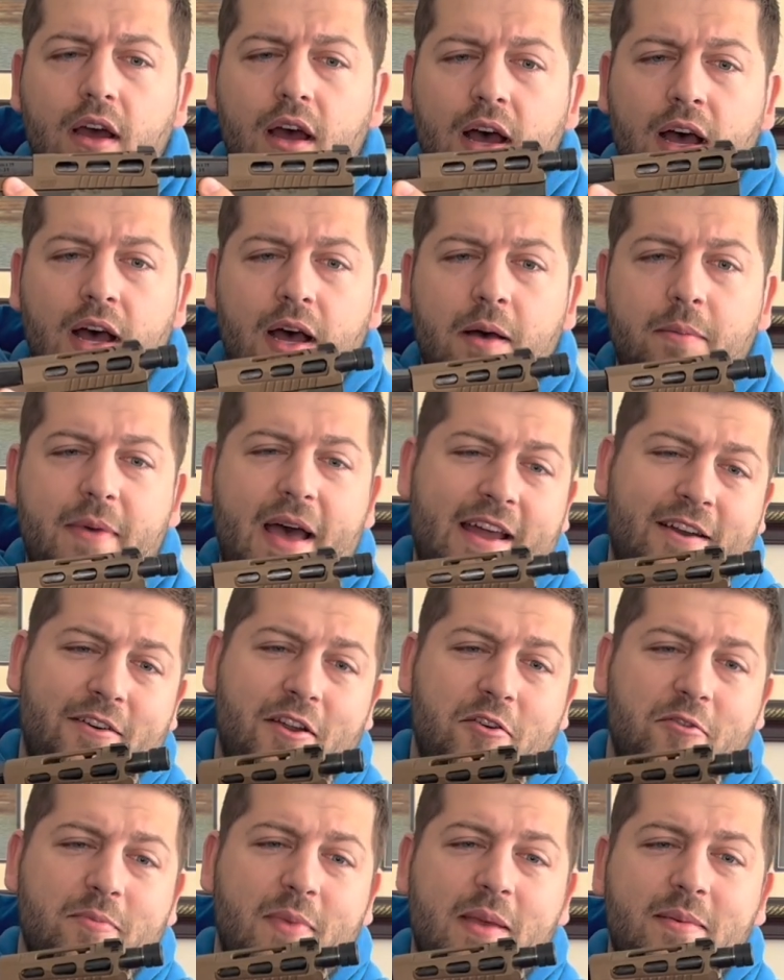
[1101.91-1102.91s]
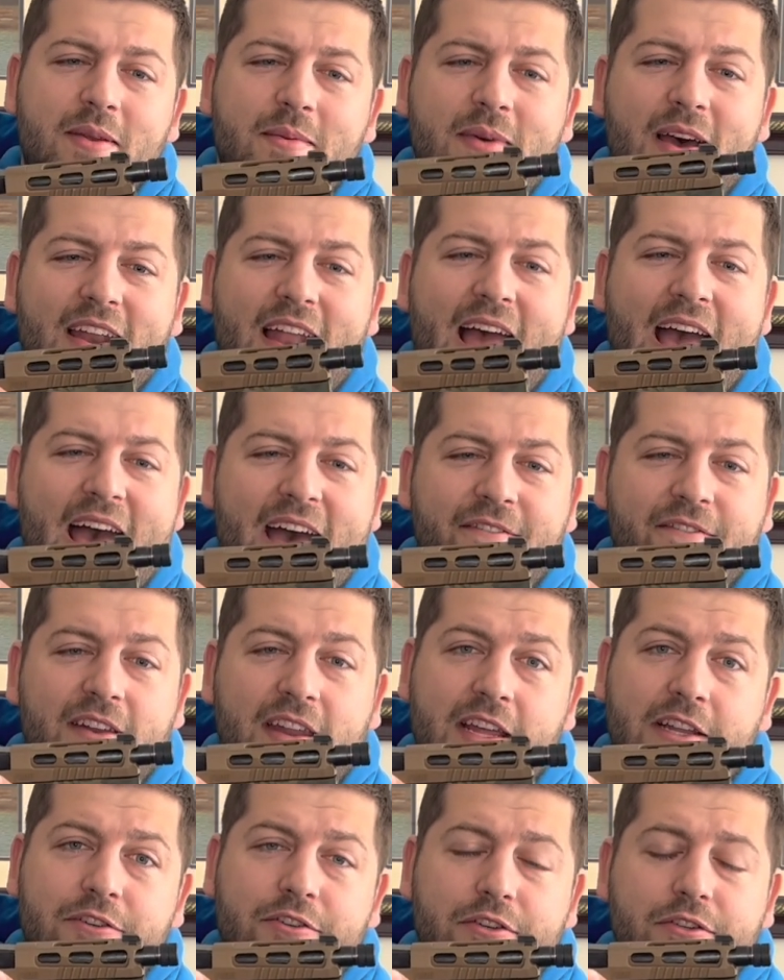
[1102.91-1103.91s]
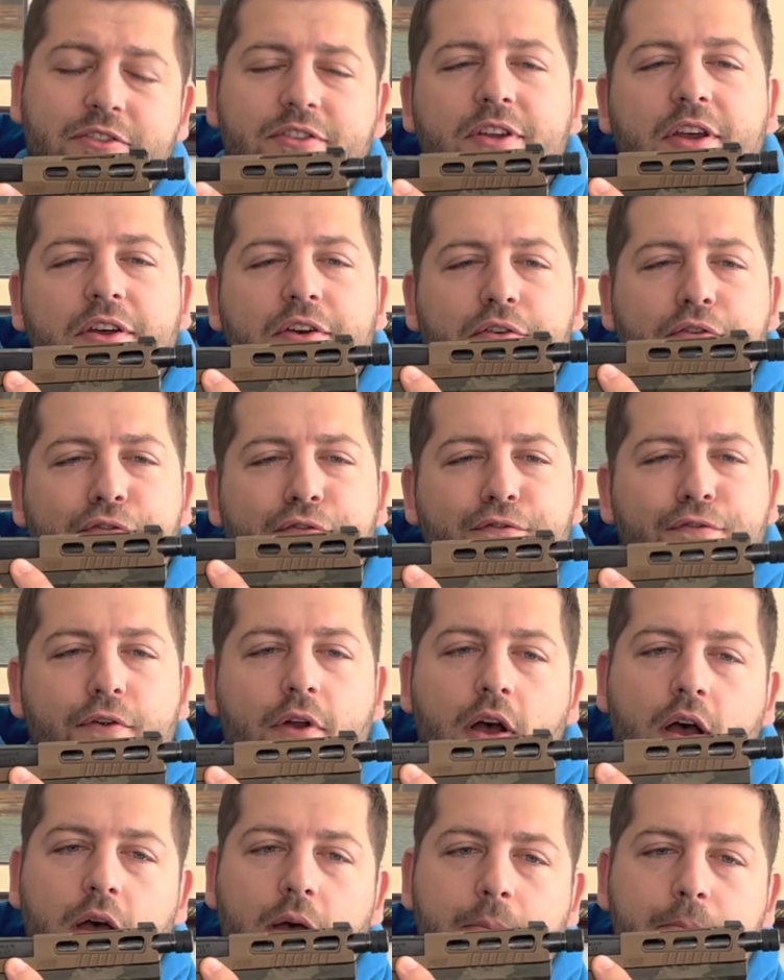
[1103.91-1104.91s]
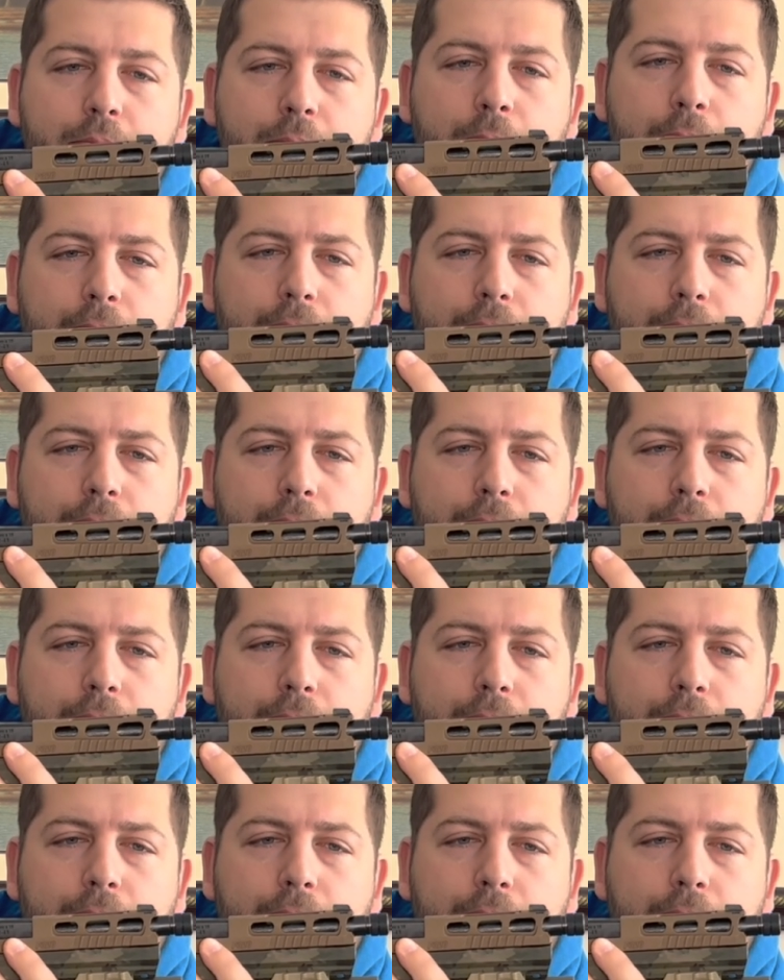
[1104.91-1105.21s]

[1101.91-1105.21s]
I don't know, maybe about 1/2 inch or so from